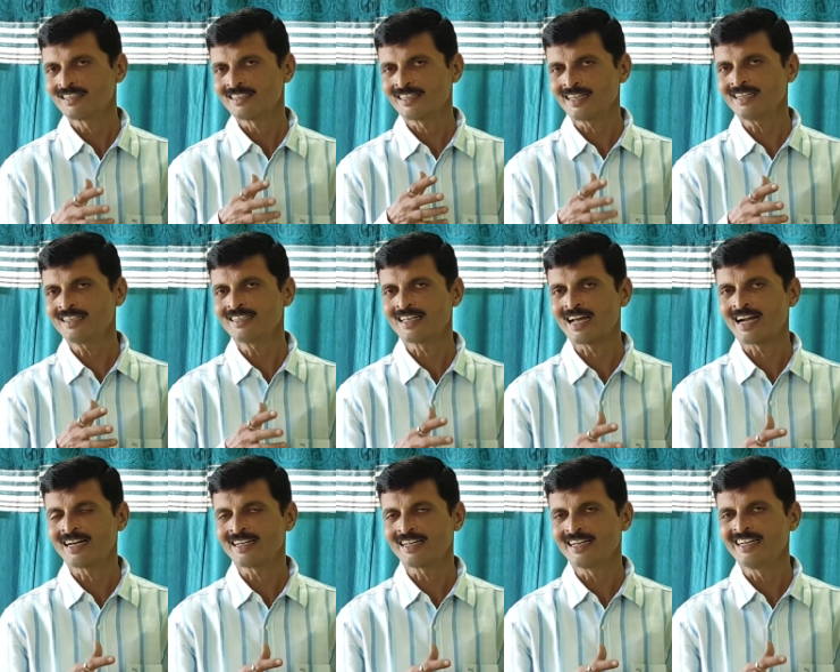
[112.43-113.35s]
think
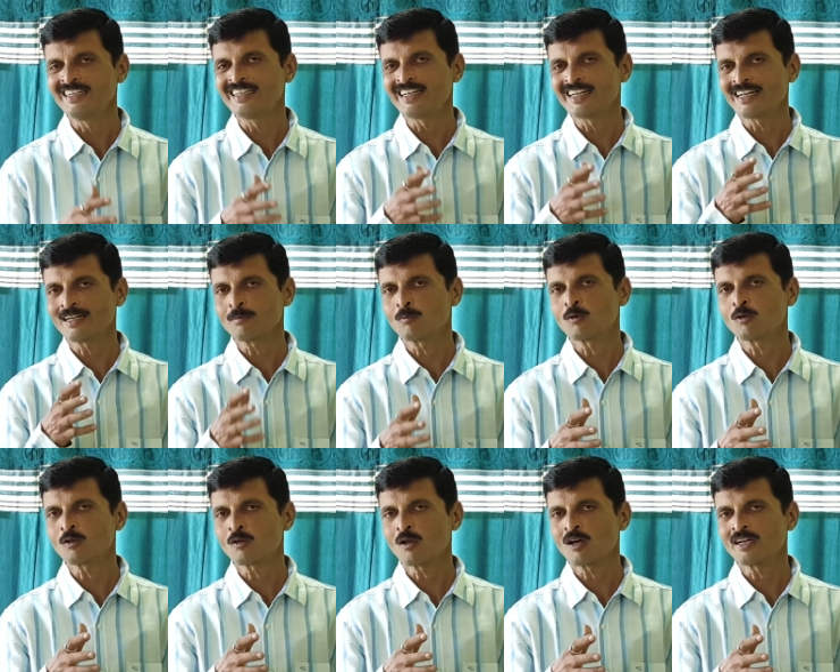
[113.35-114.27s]
that interior
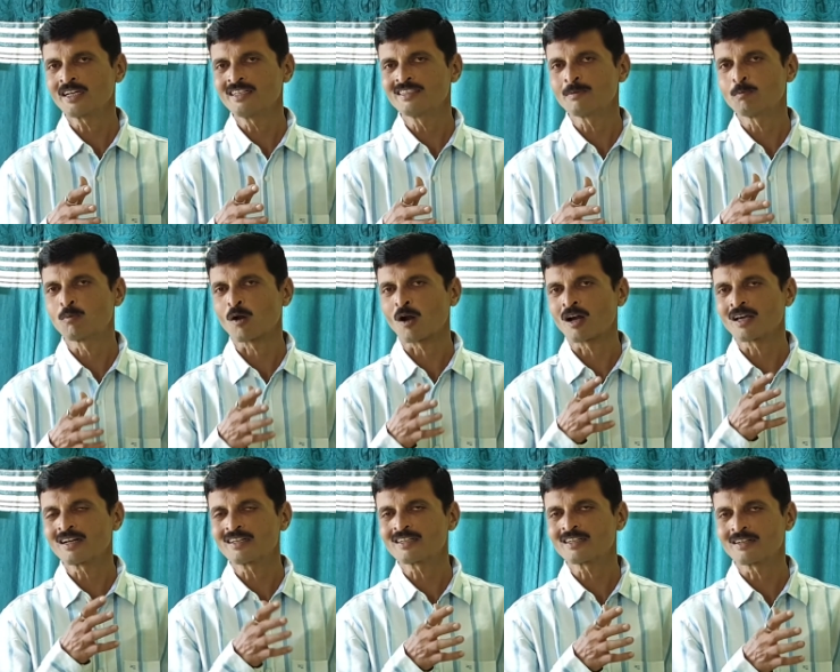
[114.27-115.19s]
monologue is a
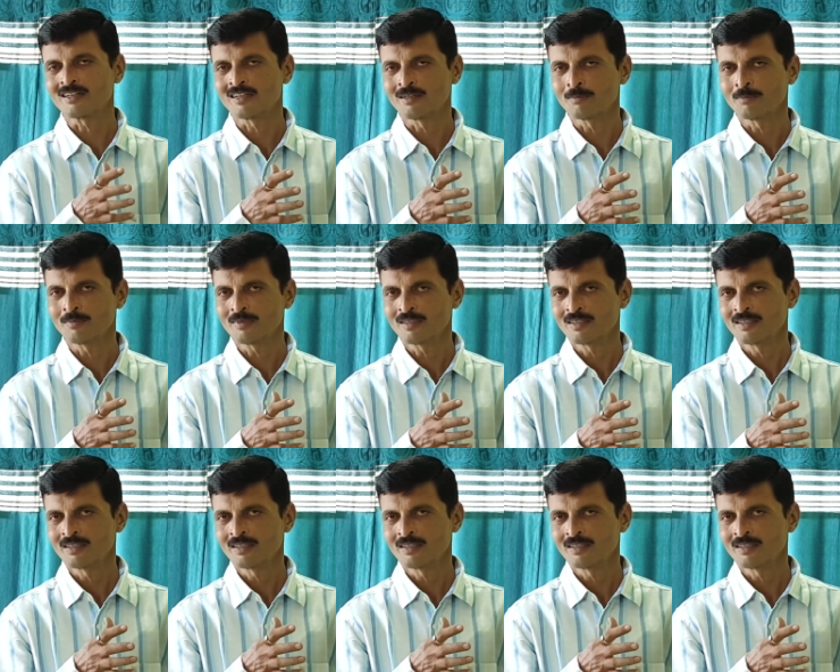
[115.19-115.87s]
broader term